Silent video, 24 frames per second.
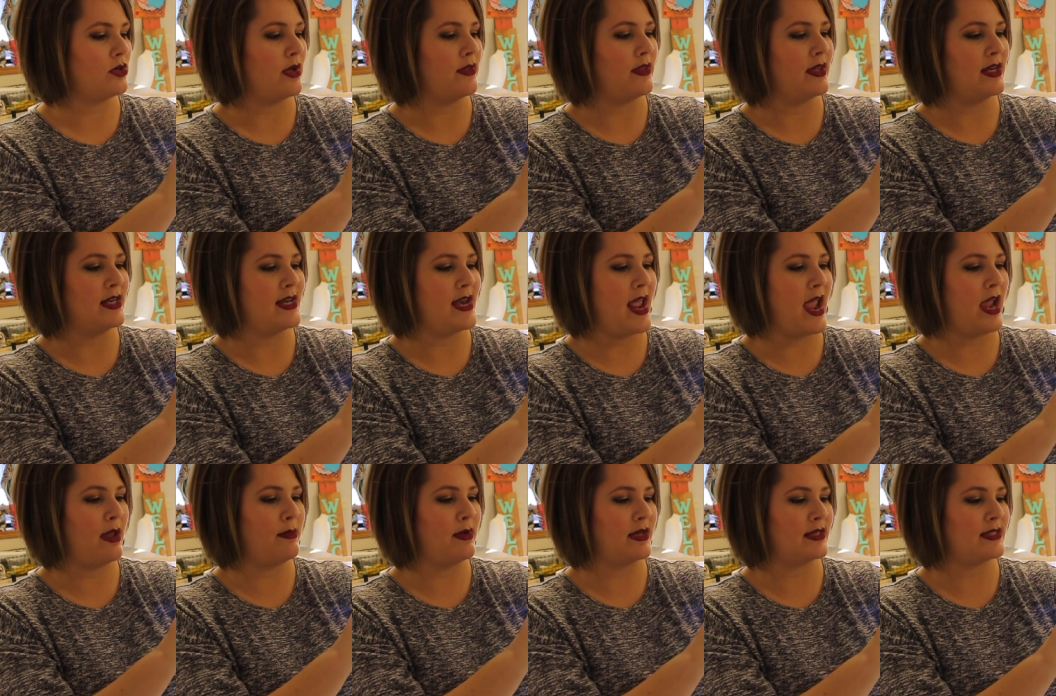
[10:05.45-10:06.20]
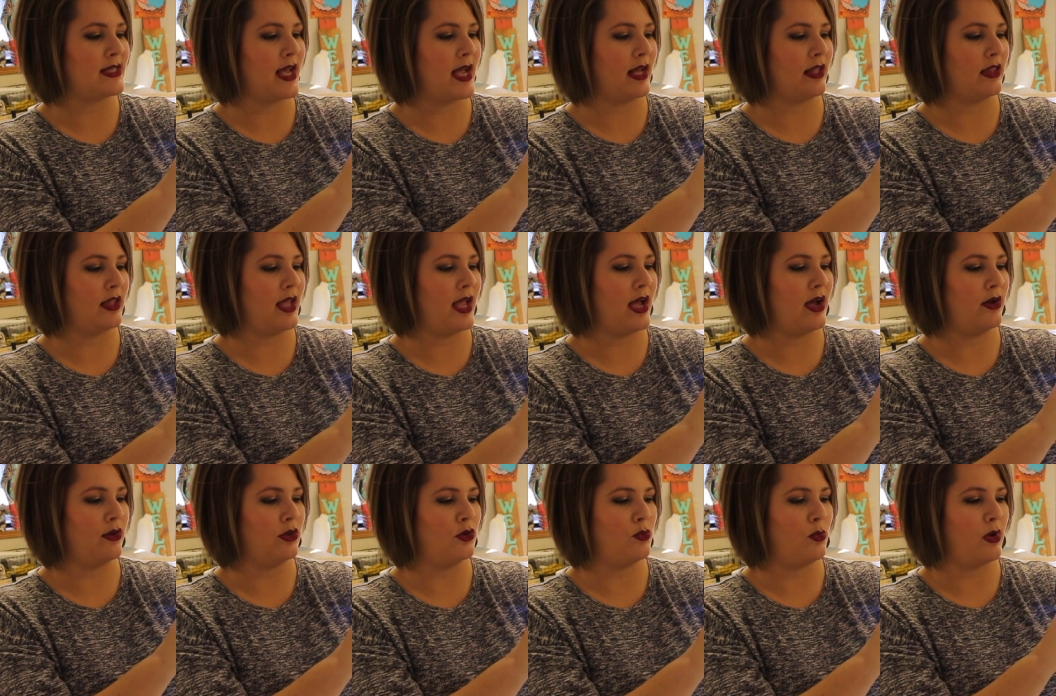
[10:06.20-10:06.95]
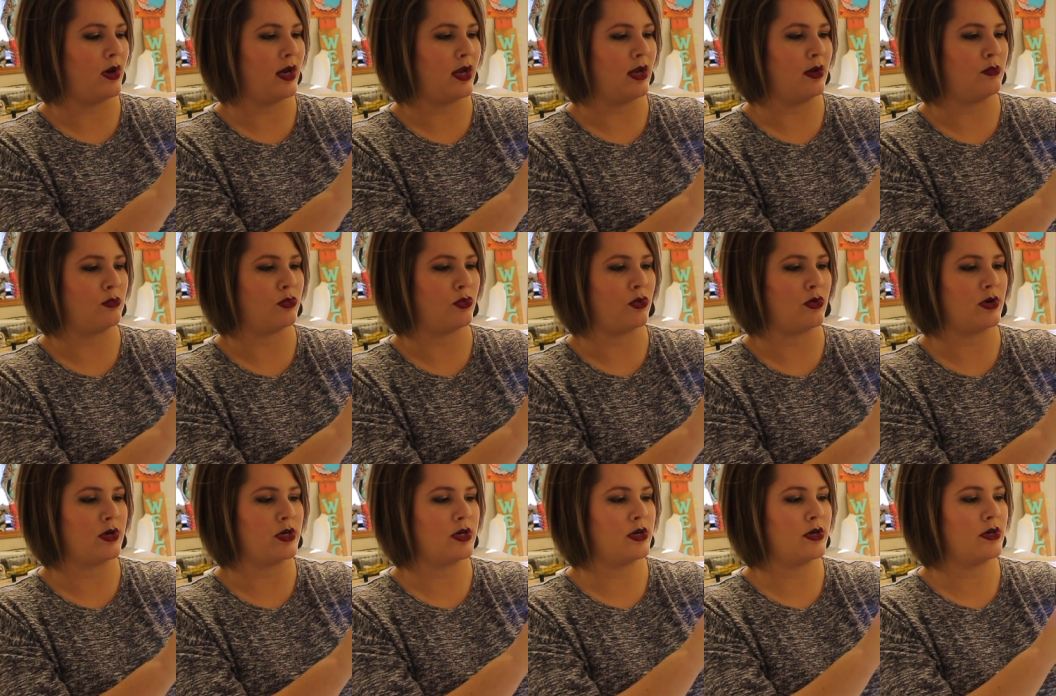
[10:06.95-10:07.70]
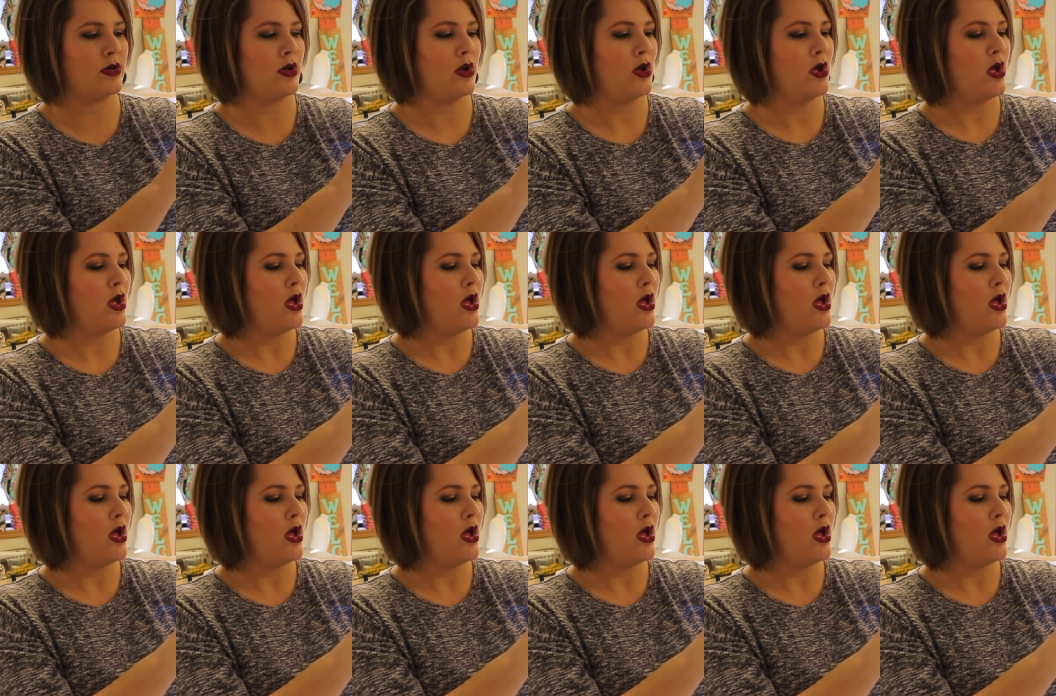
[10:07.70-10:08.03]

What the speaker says: and then name exactly how you want it embroidered.